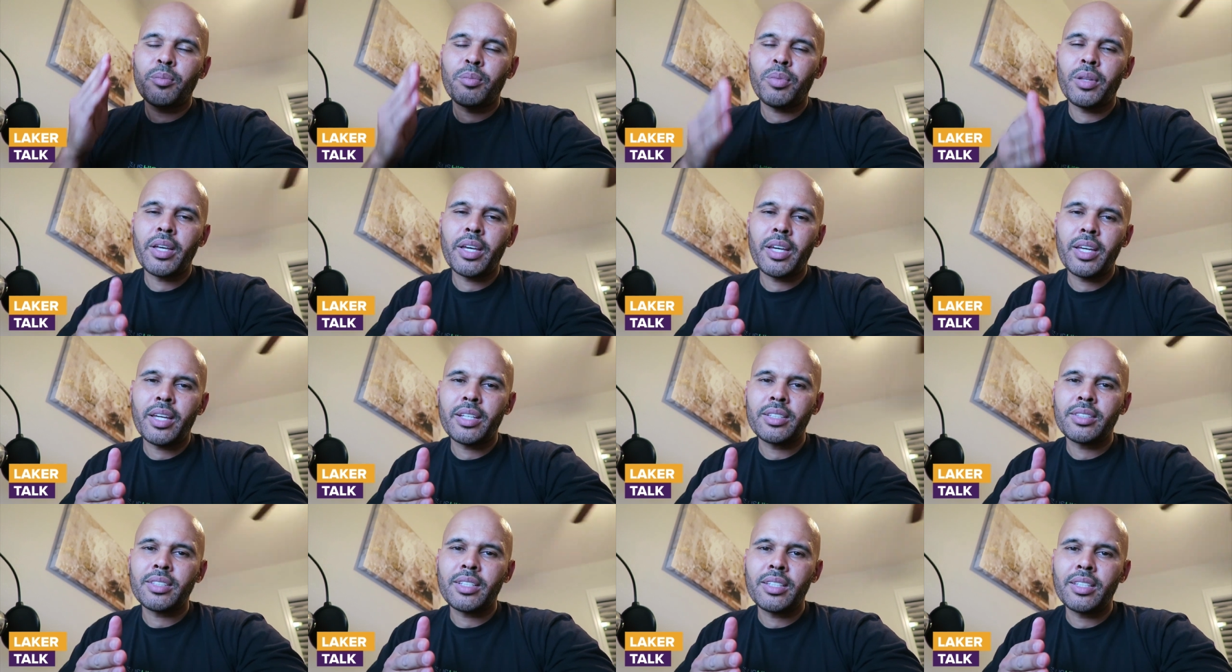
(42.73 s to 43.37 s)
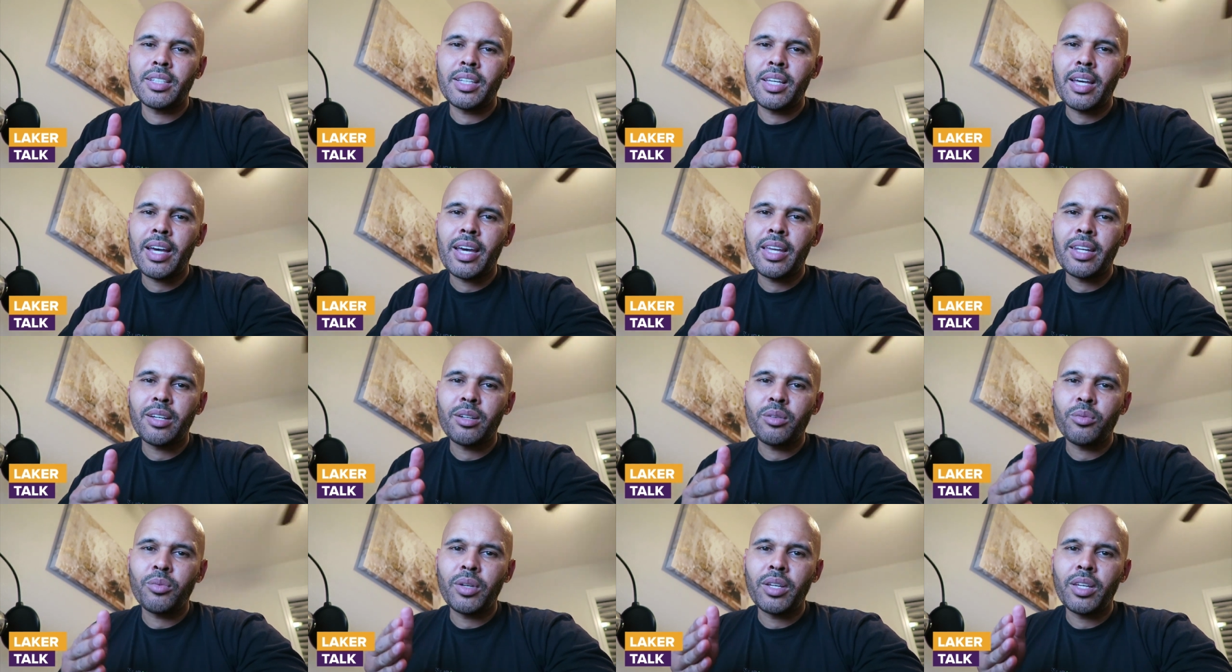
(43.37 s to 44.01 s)
Playing against
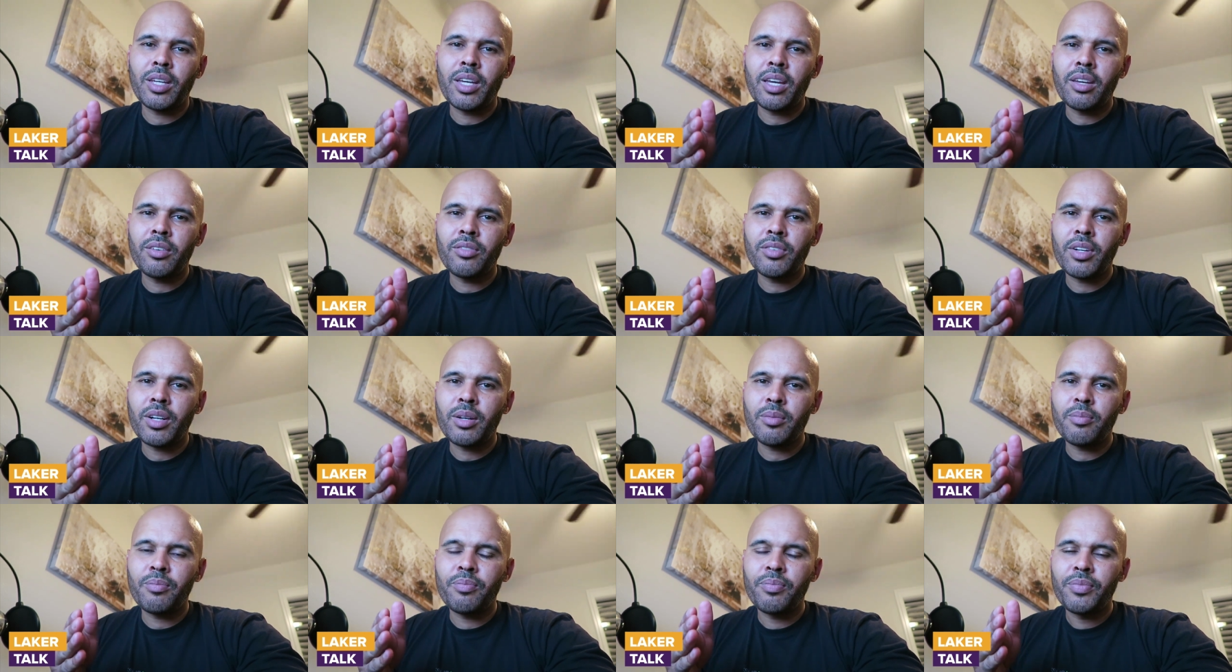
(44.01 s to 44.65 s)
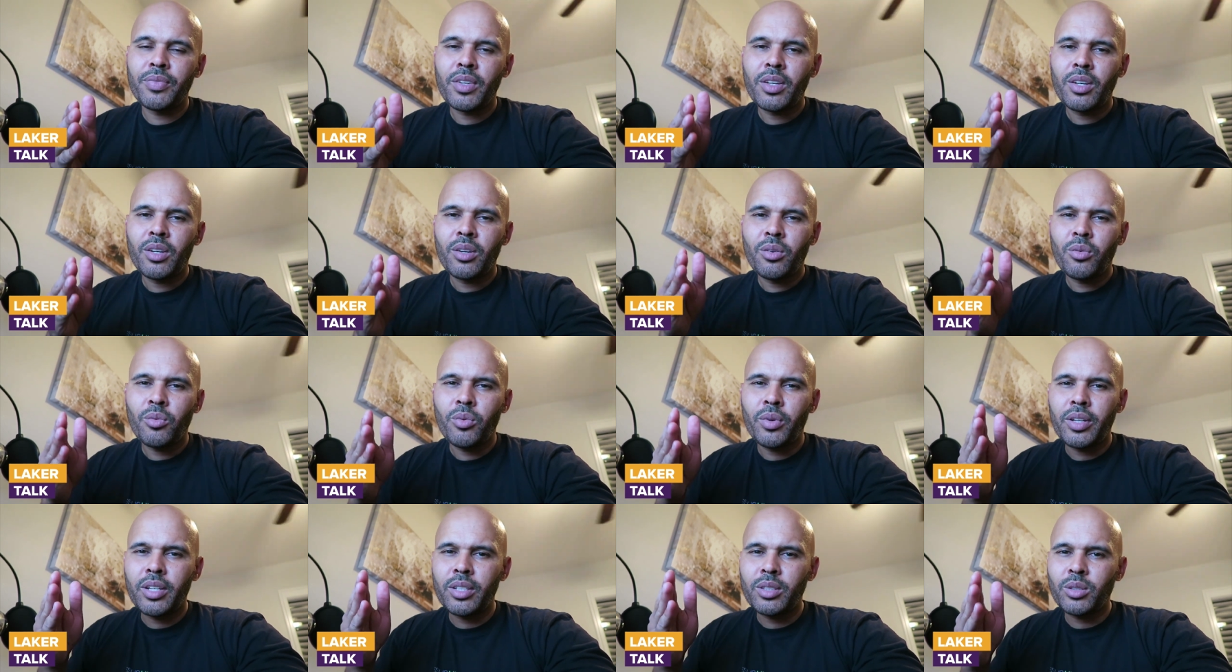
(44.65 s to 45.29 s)
Indiana, we gave up
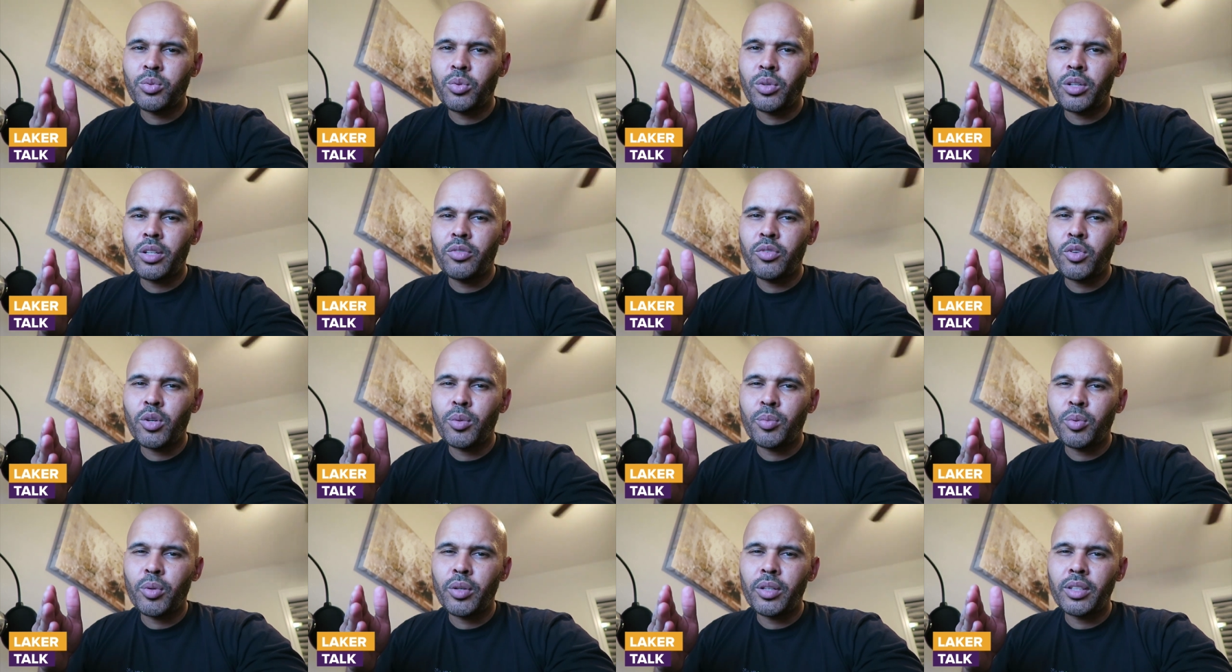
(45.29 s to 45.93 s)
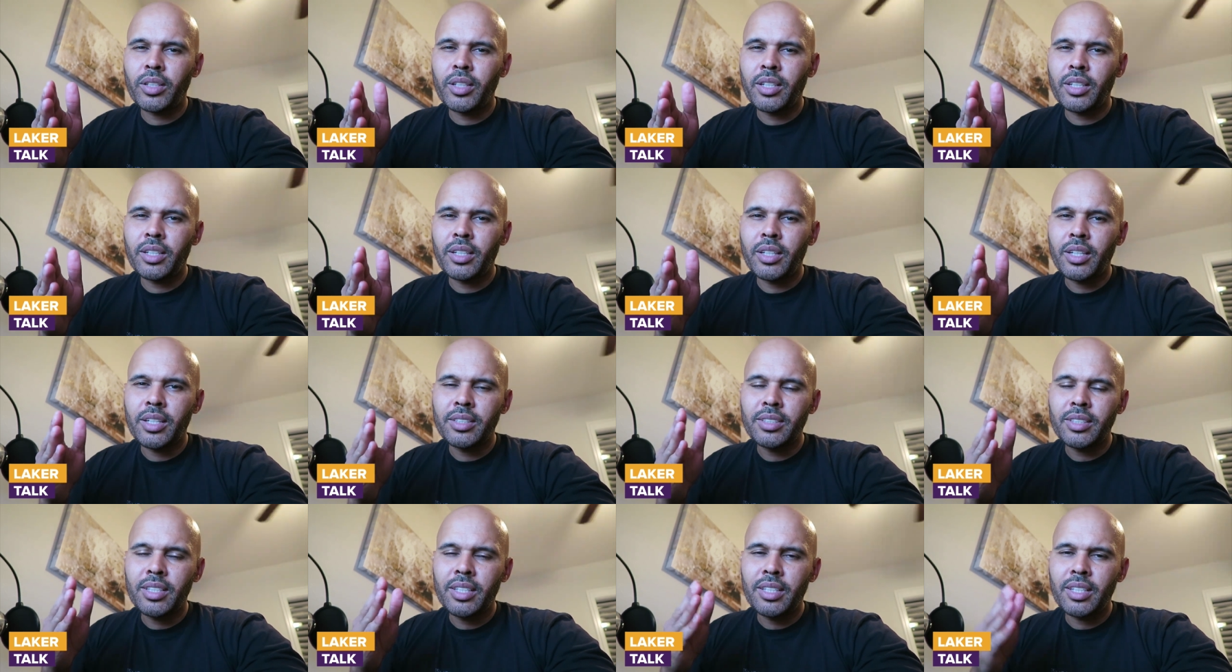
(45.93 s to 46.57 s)
what a 24 point lead
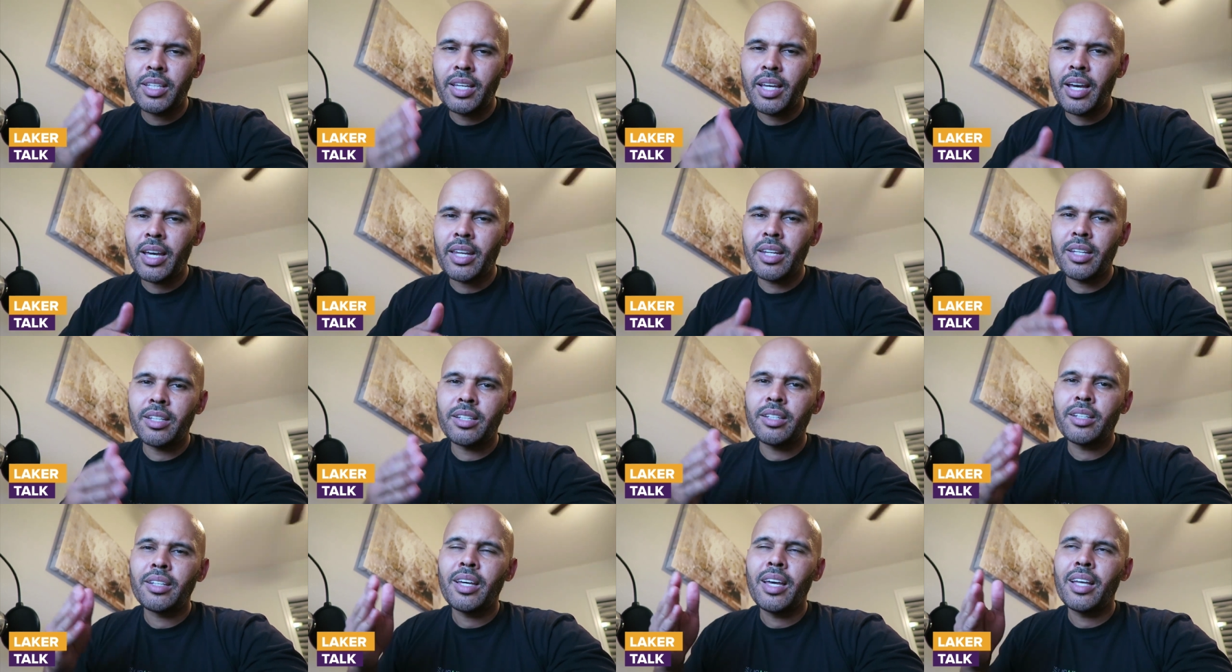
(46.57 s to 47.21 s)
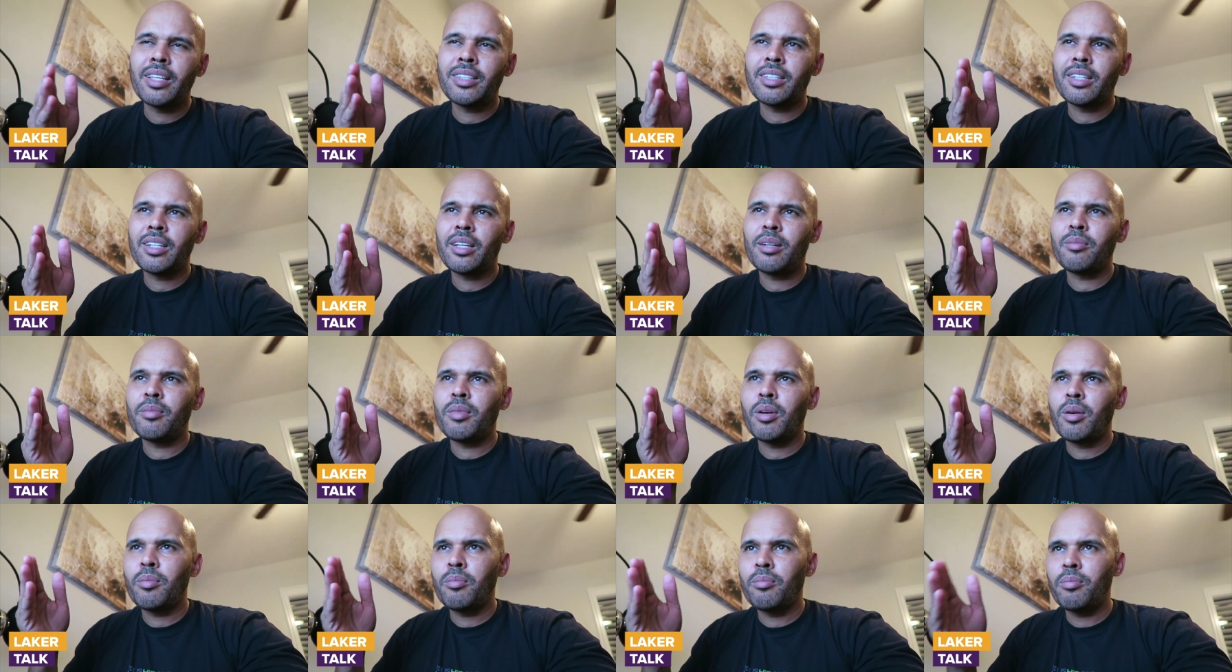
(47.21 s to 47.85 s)
against Indiana, ended
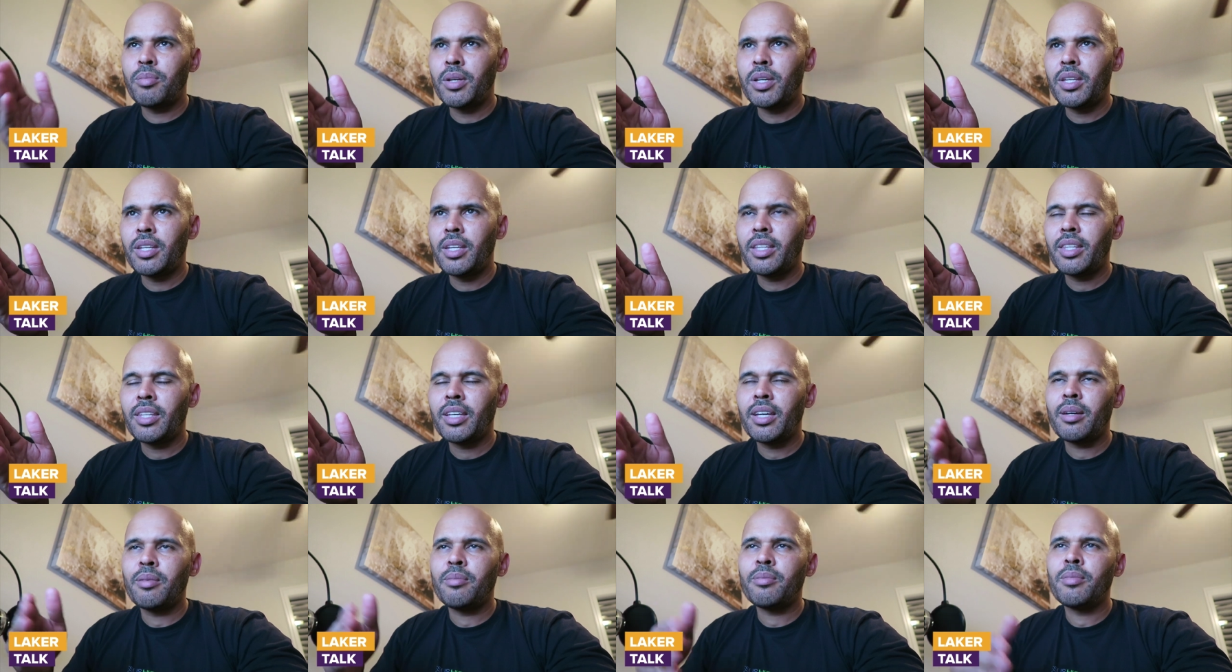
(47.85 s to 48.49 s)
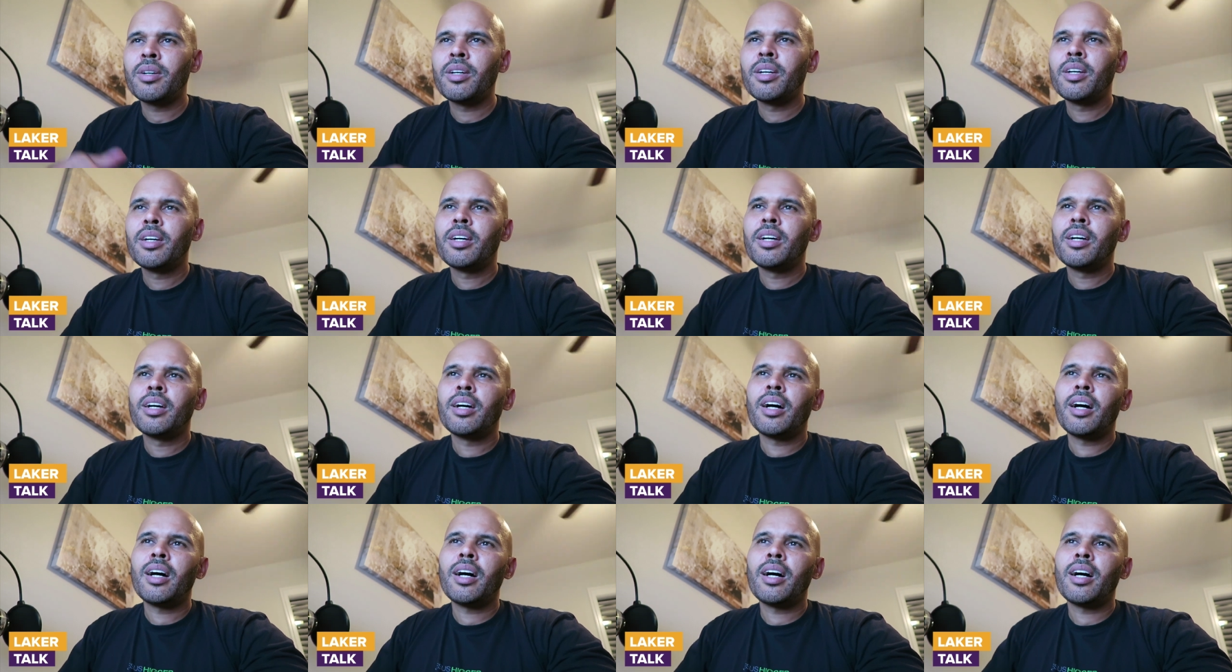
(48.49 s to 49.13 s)
up beating them,
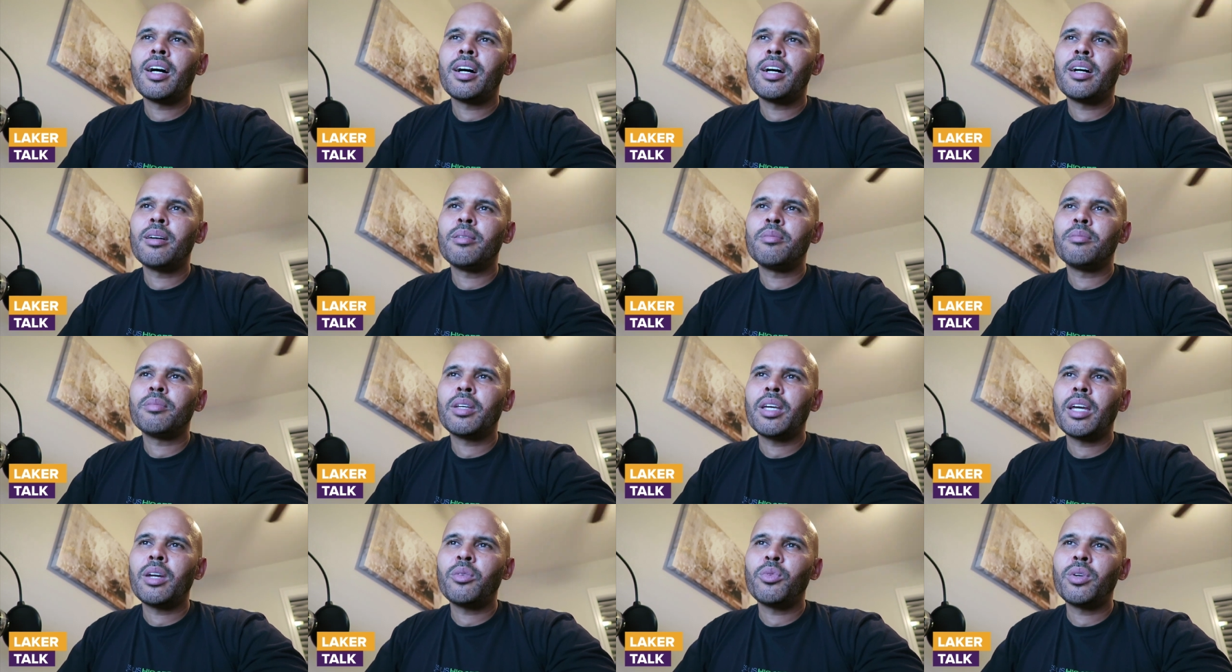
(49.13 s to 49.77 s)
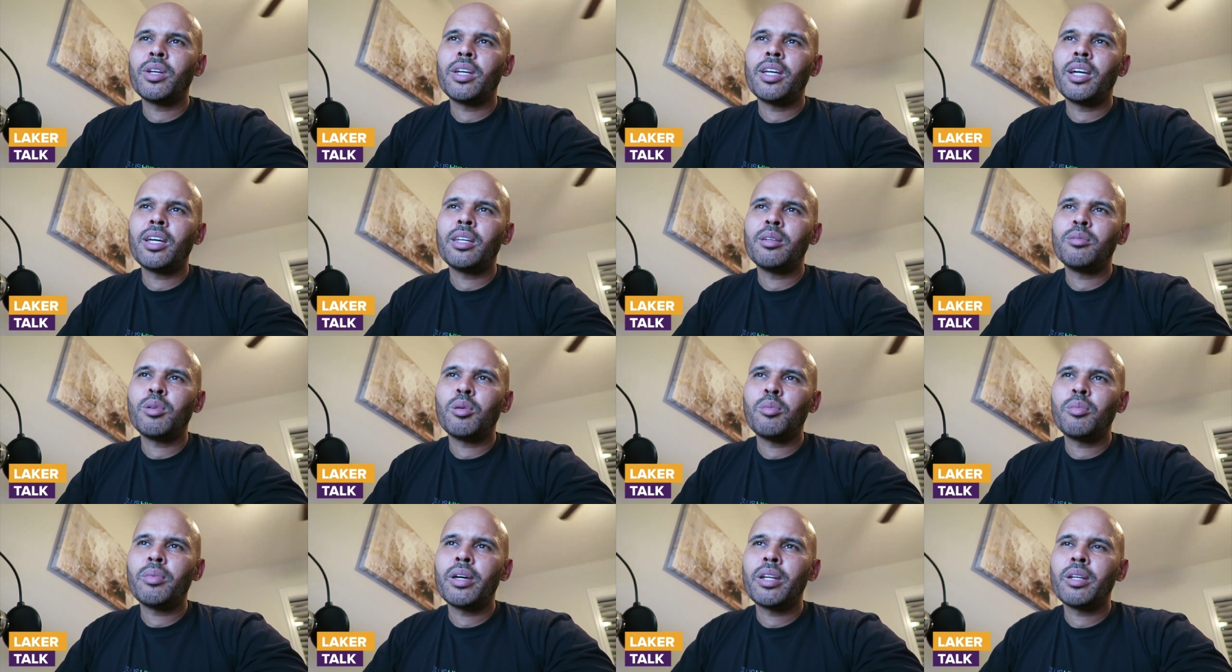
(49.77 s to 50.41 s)
um, get, regaining
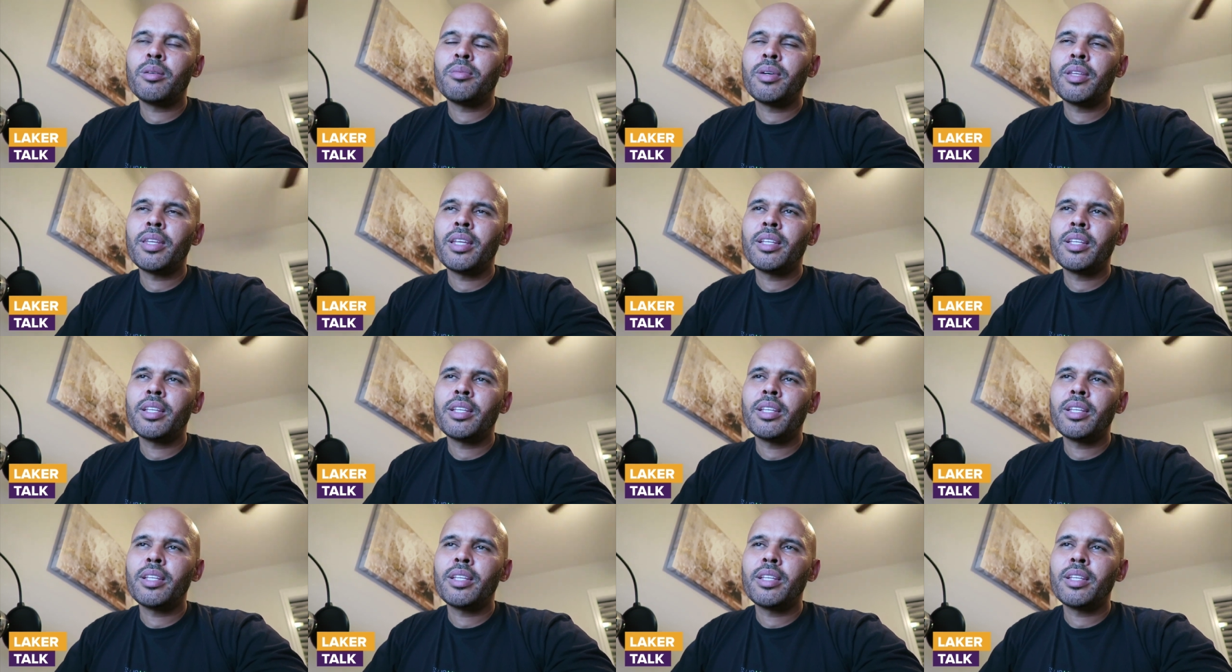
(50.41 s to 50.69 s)
momentum.